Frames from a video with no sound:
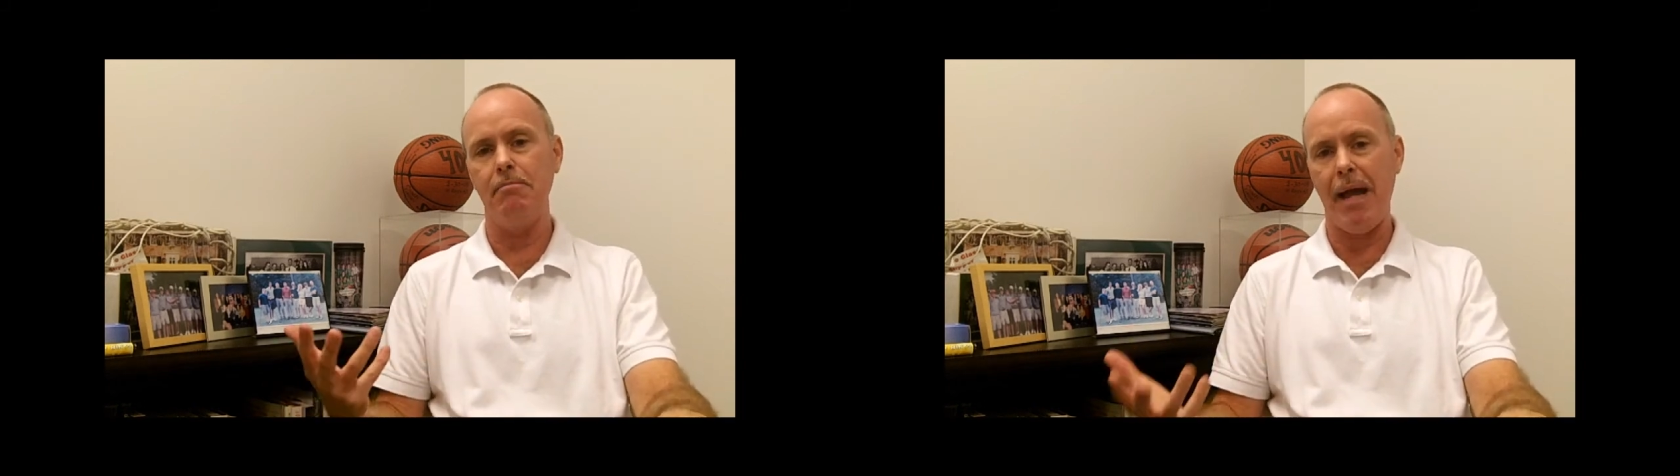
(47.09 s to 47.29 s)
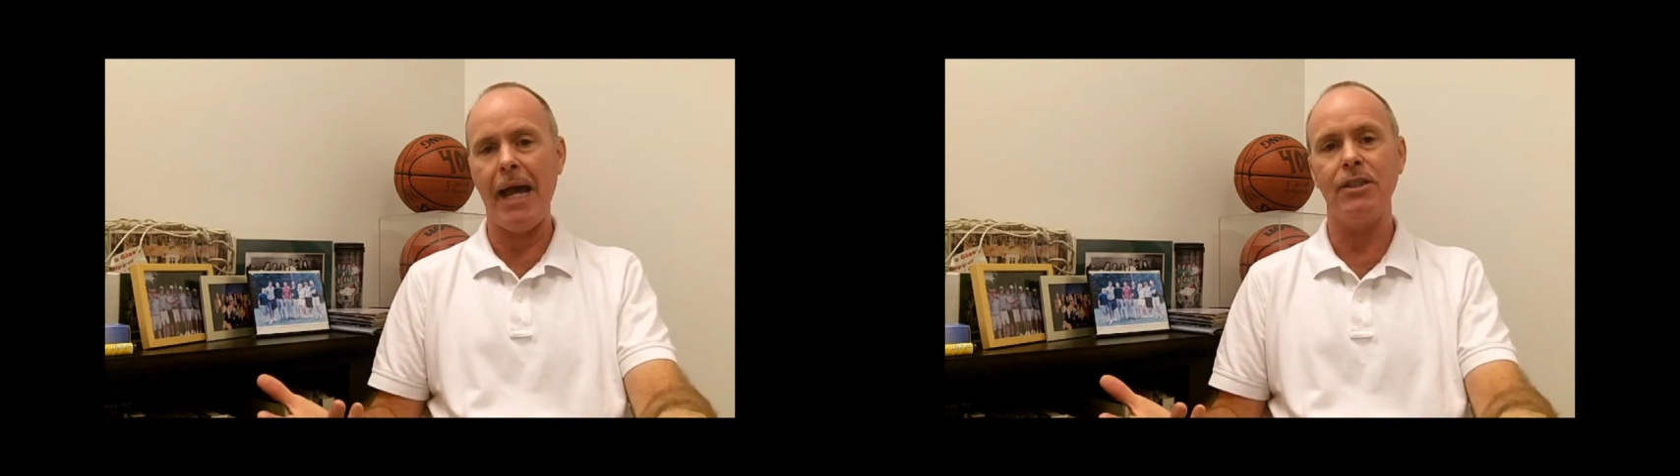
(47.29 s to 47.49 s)

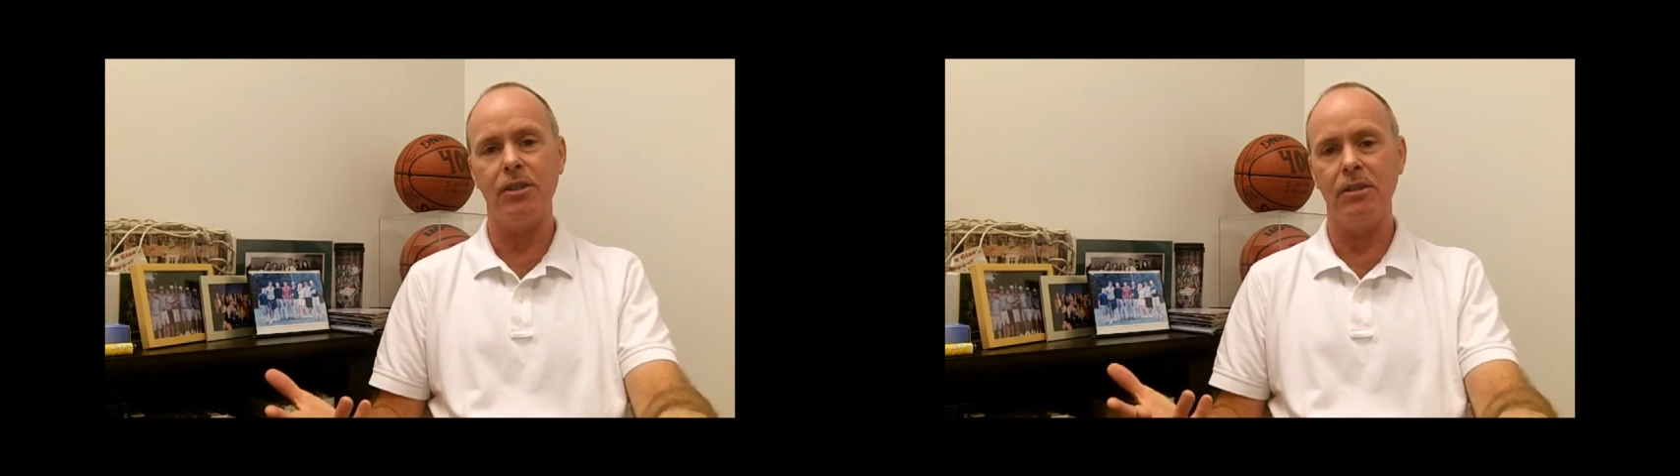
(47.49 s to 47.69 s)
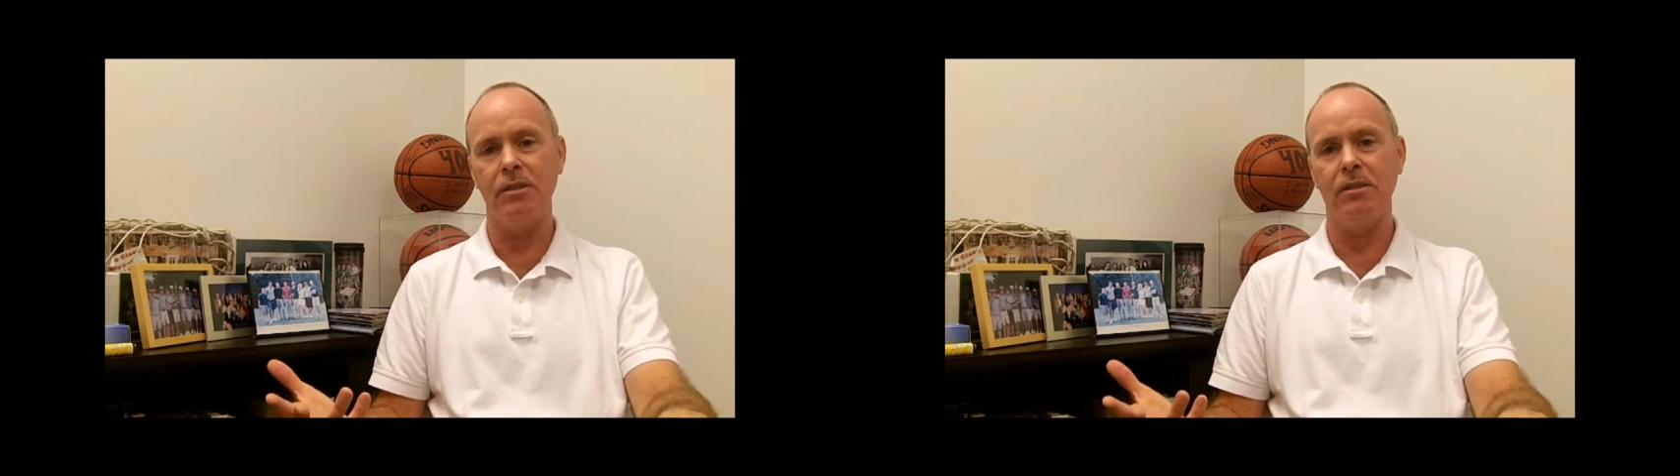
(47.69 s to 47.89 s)

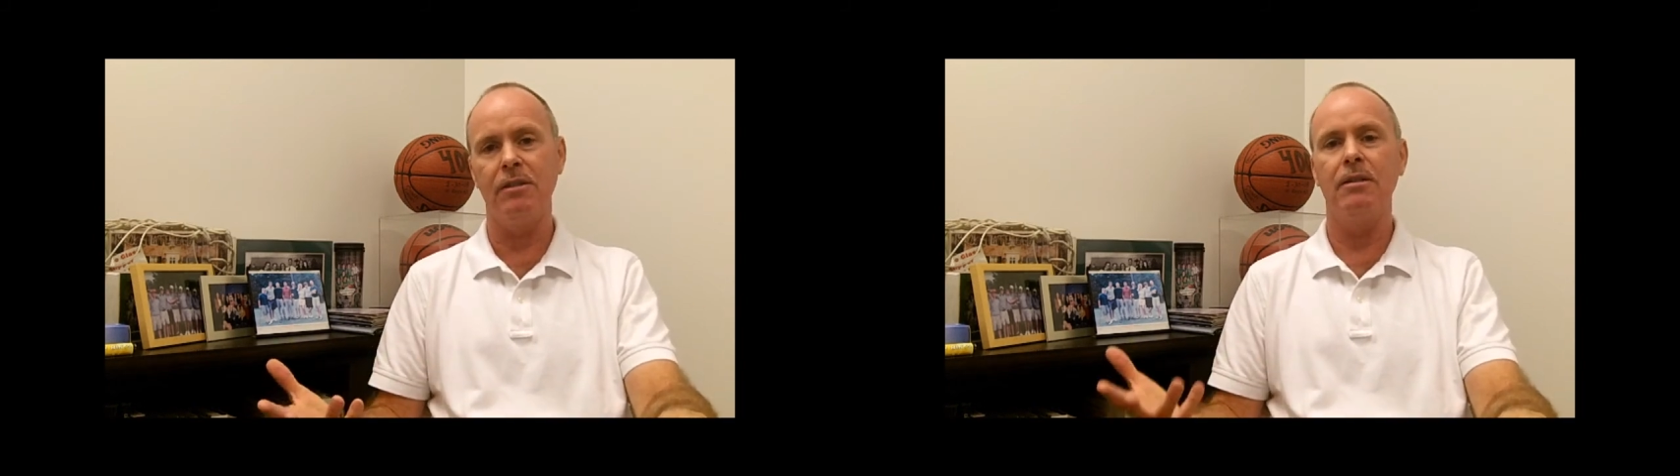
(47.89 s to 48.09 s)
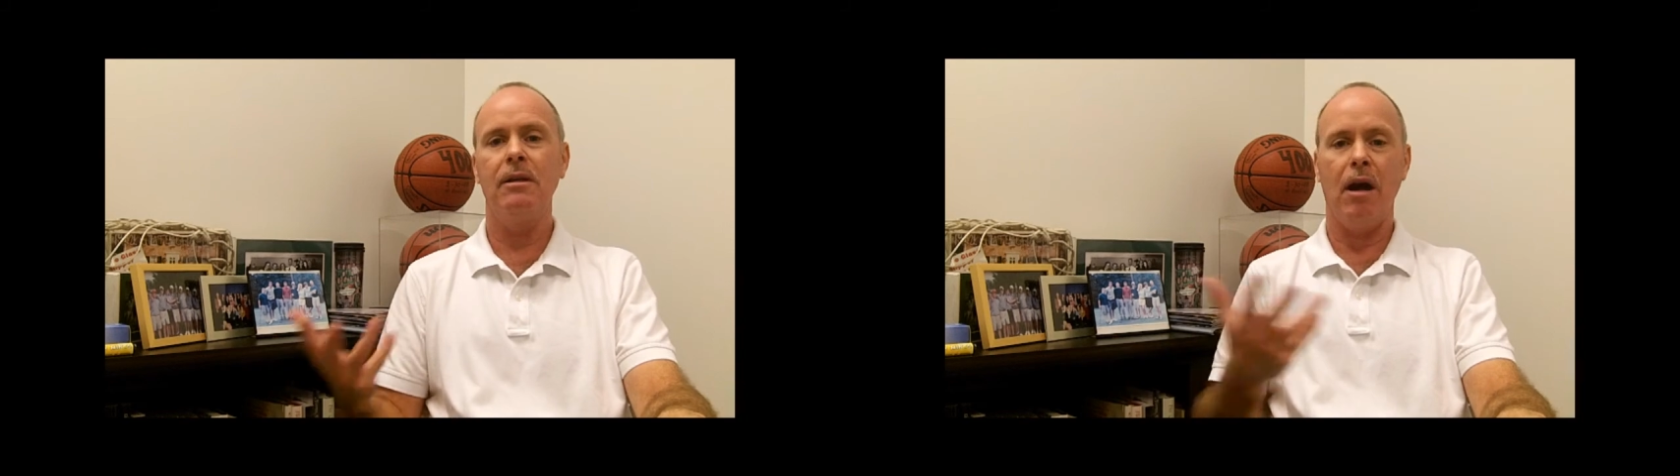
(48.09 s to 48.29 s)
matches
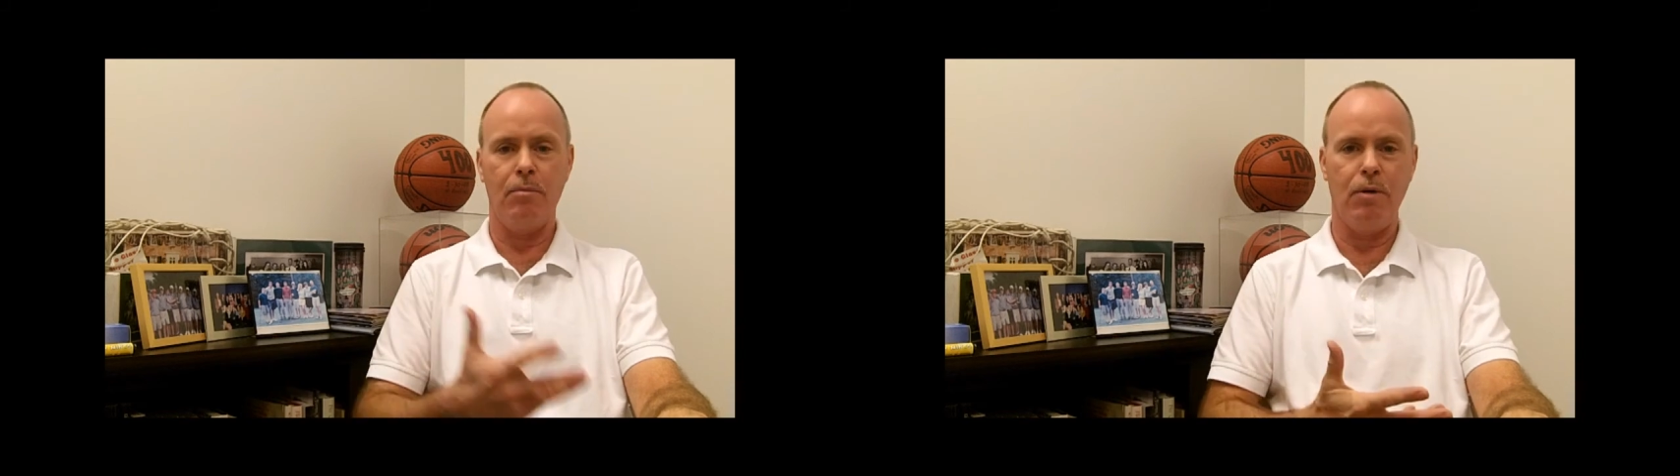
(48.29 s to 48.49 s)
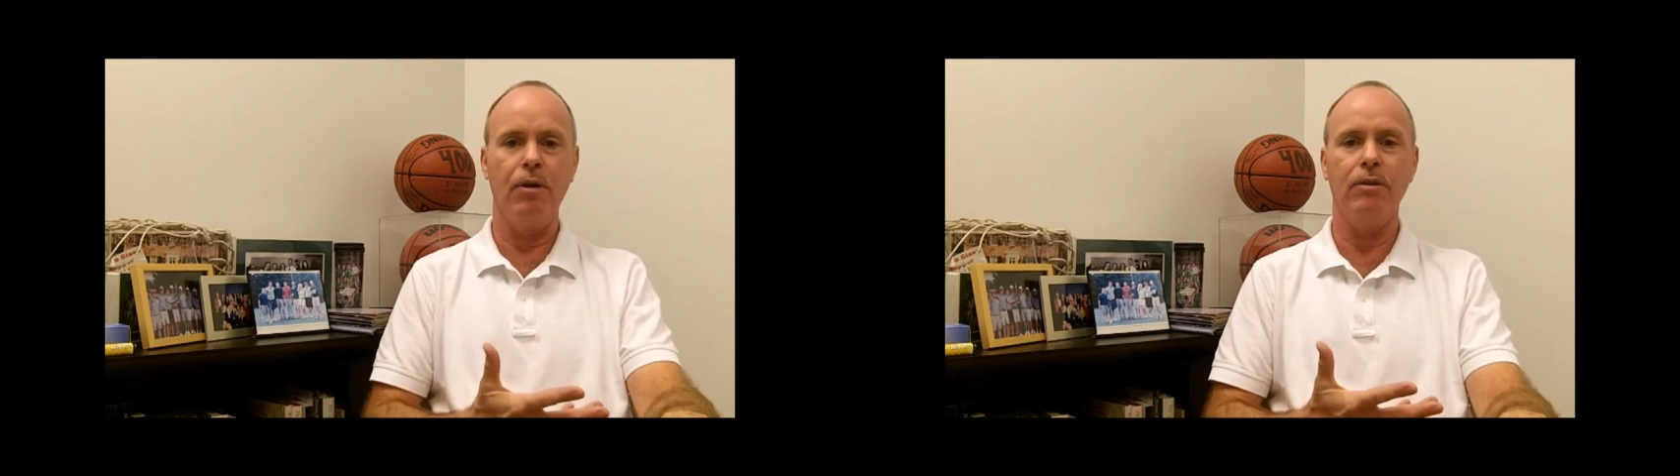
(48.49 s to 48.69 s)

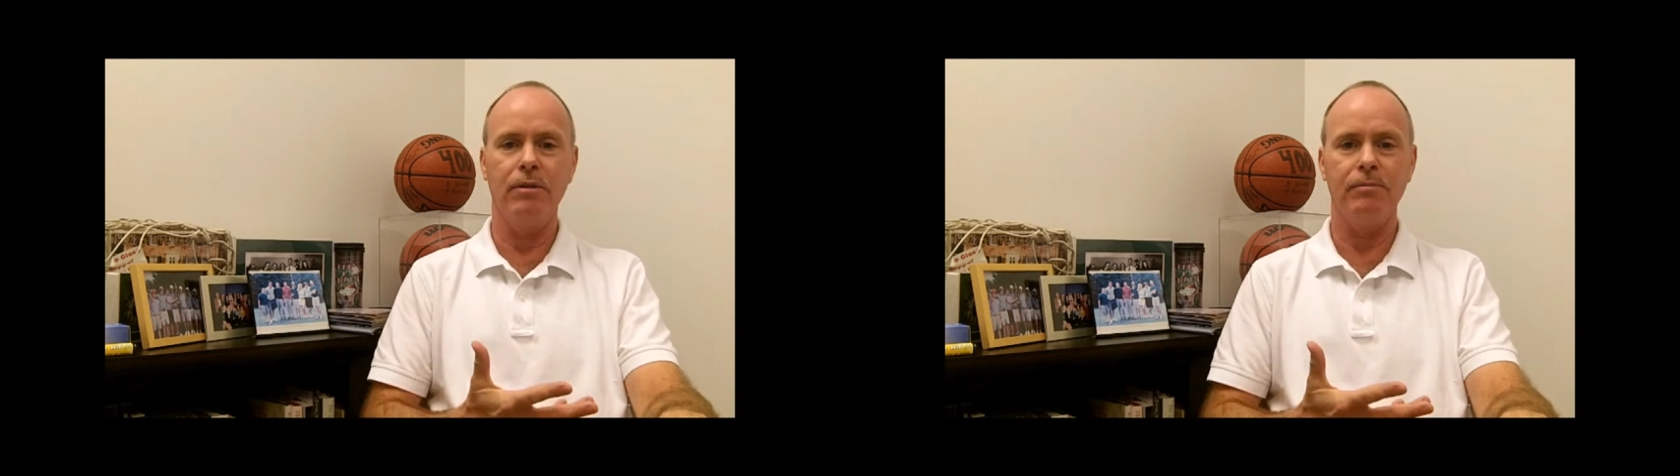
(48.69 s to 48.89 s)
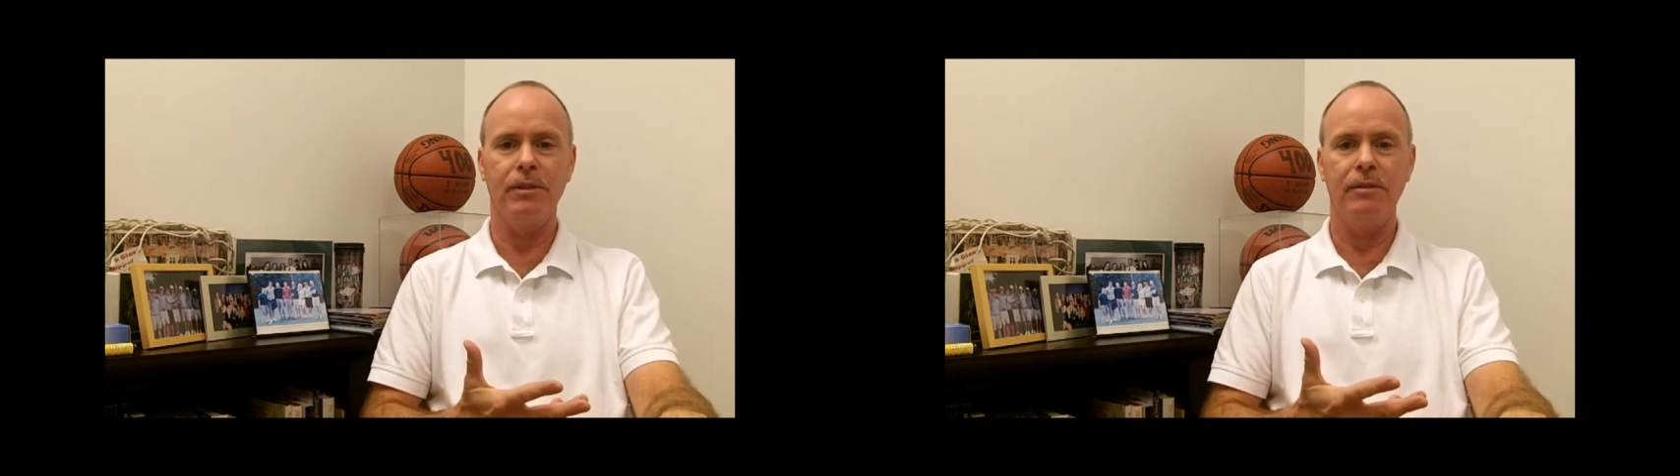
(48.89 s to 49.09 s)
our
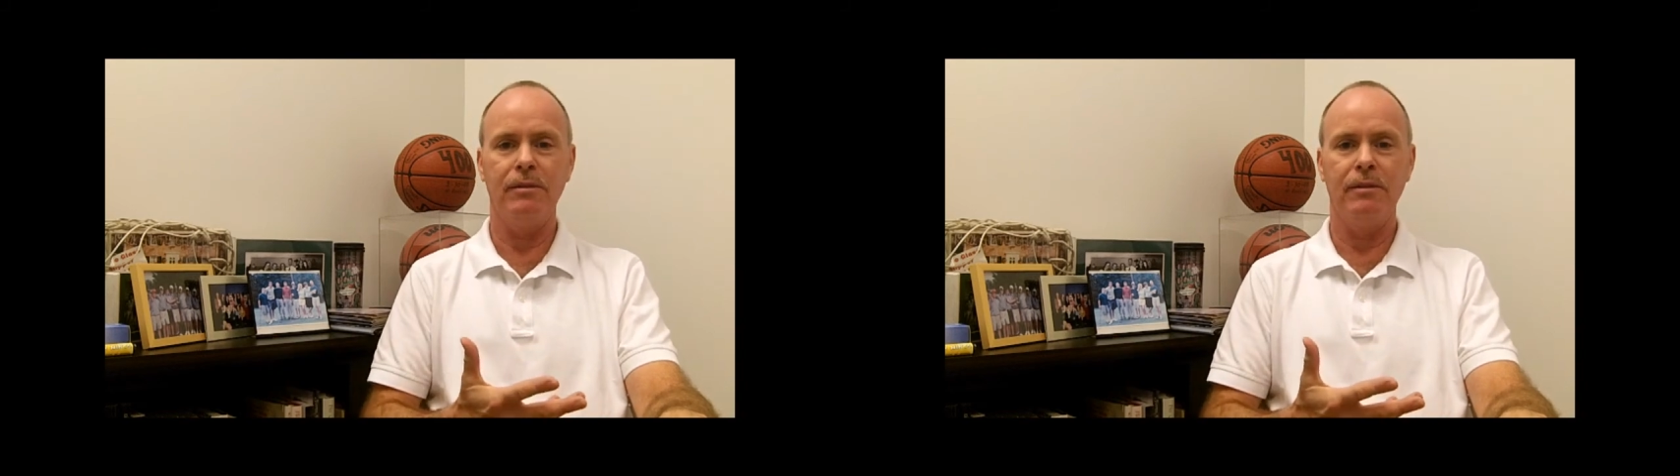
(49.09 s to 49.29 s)
programs.